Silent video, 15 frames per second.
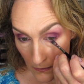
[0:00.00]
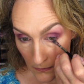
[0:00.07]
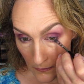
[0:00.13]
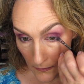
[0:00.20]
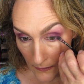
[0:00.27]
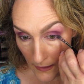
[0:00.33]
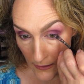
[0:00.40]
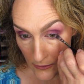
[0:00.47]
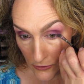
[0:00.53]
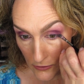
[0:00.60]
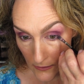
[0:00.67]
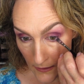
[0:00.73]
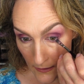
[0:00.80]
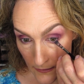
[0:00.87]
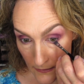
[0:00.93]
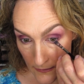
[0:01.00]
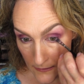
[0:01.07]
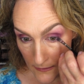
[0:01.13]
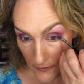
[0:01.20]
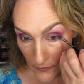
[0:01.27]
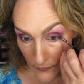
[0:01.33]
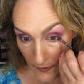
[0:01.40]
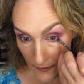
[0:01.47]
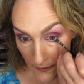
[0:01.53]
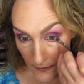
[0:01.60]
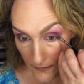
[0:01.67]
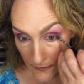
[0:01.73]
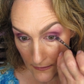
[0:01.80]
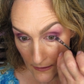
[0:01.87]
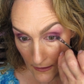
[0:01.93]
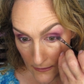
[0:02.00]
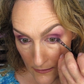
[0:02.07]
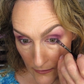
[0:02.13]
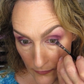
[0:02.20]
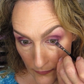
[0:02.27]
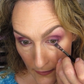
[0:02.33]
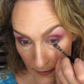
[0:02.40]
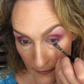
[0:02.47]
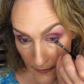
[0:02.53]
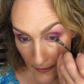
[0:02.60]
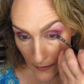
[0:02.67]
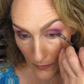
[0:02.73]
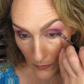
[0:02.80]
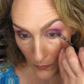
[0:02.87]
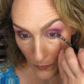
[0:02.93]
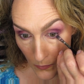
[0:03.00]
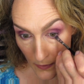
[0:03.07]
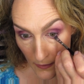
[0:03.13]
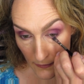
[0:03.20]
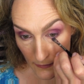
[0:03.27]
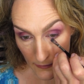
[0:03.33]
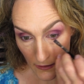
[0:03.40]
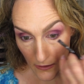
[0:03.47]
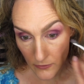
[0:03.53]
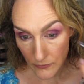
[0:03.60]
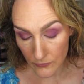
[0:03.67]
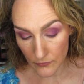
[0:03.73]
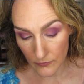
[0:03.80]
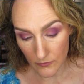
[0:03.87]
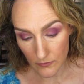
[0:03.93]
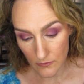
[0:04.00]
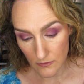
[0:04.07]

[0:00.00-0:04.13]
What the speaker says: the lash line and see if I can intensify that well enough.